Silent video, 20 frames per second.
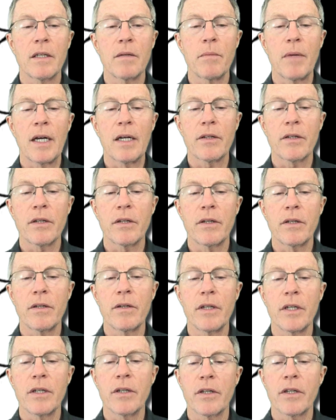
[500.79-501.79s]
The mouse at two
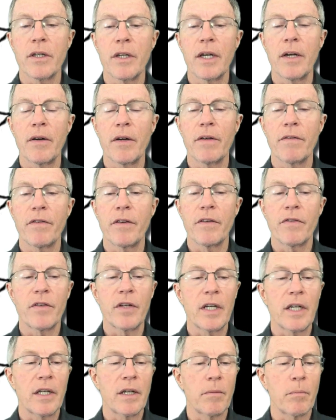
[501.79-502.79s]
years, canary at
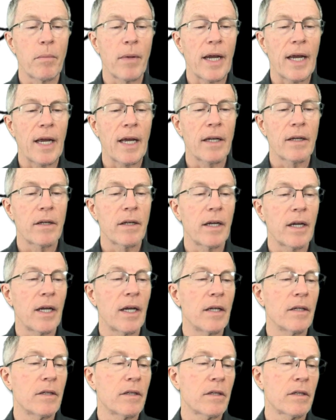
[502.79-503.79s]
fifteen, and bat
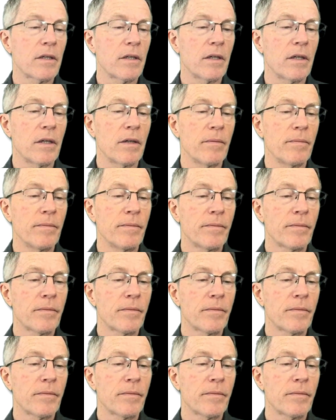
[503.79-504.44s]
at um,